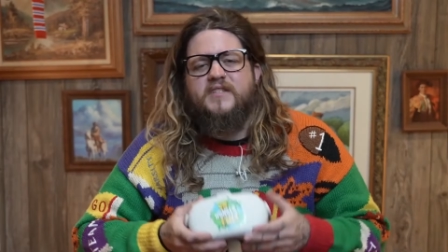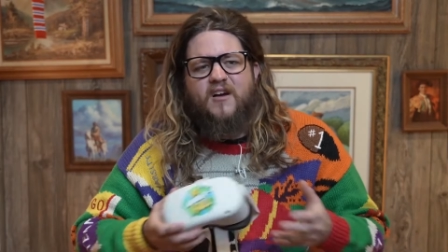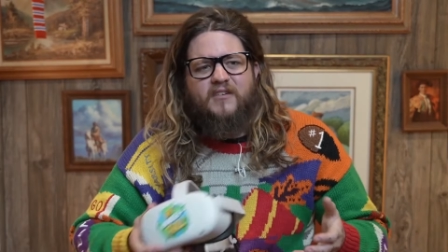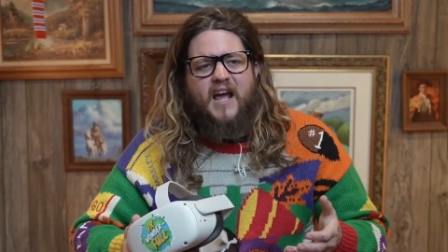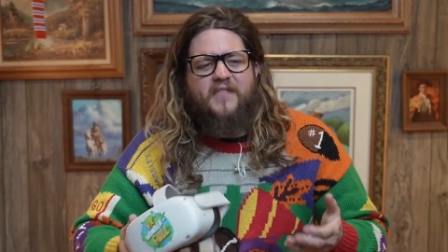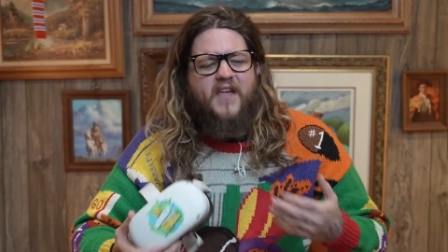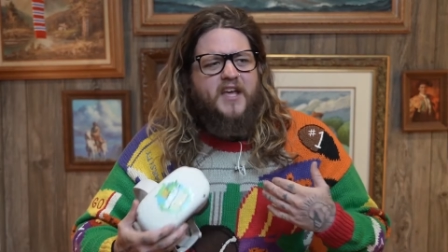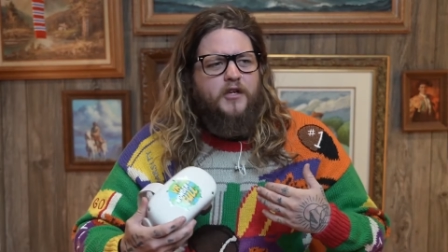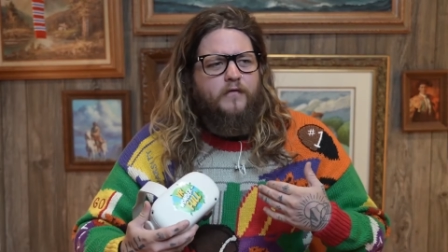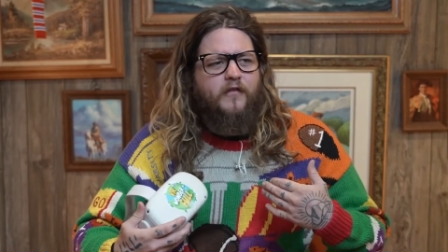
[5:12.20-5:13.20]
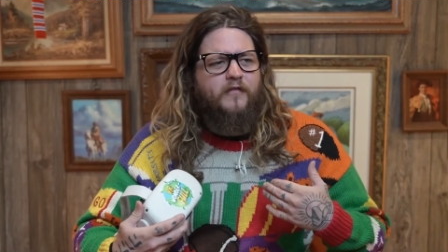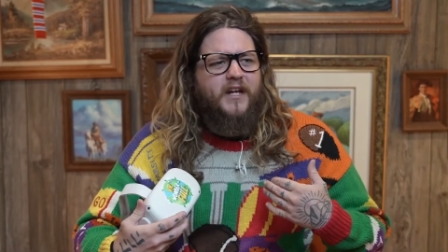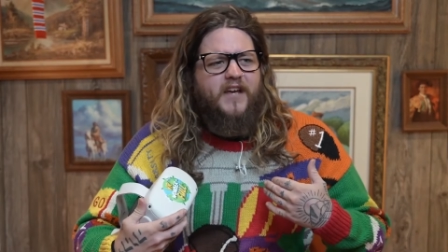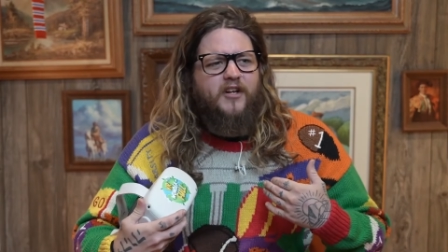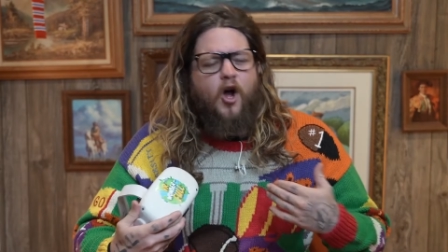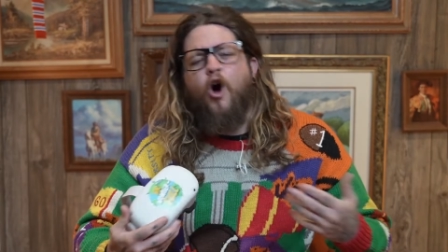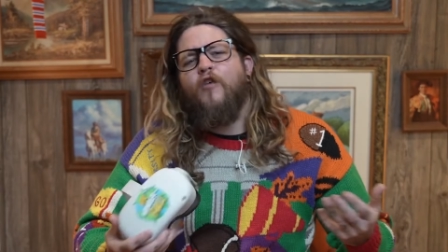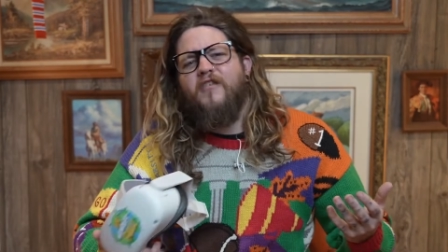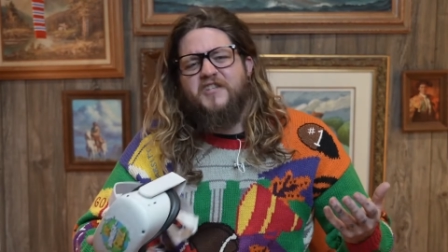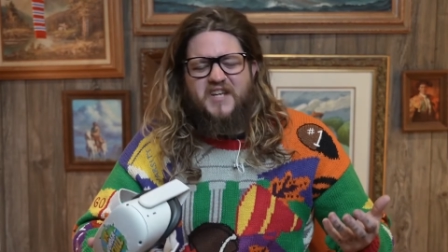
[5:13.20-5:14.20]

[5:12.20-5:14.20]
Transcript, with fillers: to tell God thank you for forgiving all of our